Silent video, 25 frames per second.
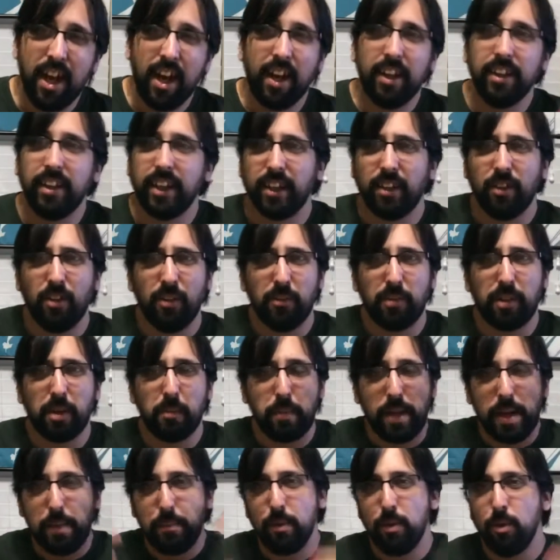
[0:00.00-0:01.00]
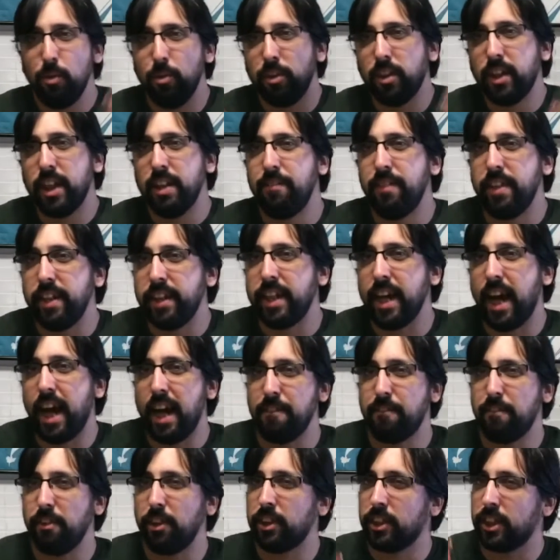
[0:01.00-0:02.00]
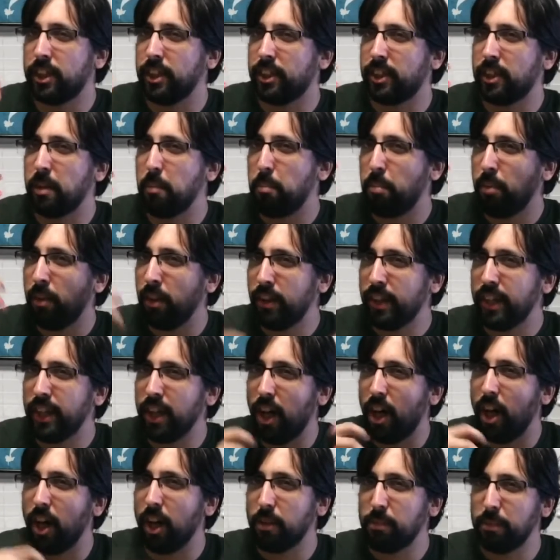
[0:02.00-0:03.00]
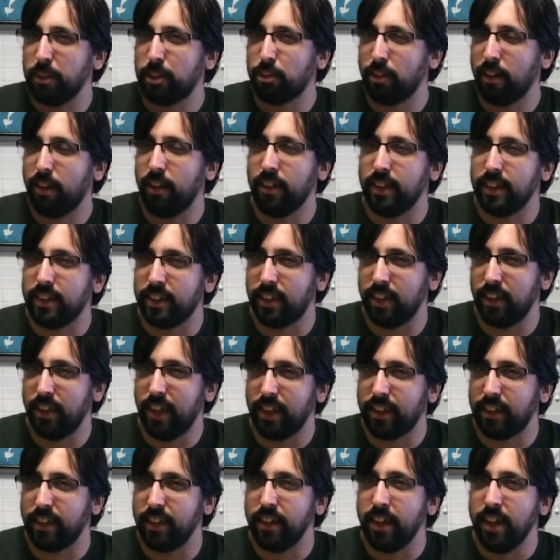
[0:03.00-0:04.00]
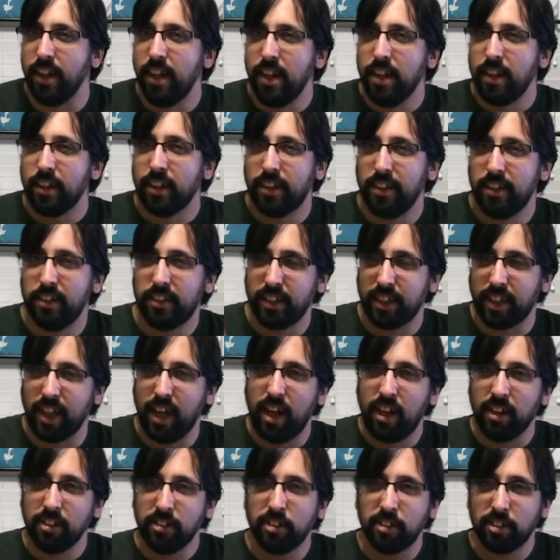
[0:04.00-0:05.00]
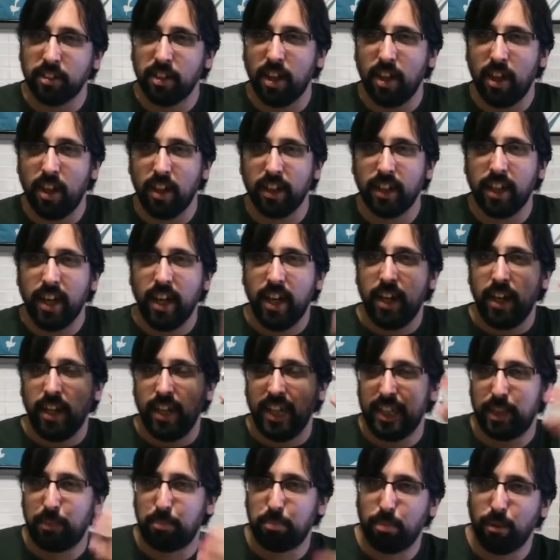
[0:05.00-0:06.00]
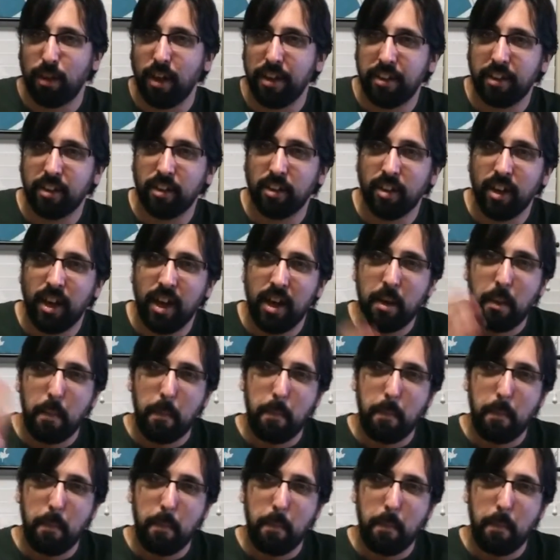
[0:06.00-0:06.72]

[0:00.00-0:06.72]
and like the people who live and die feels just completely arbitrarily selected because it's like underdog, his brother,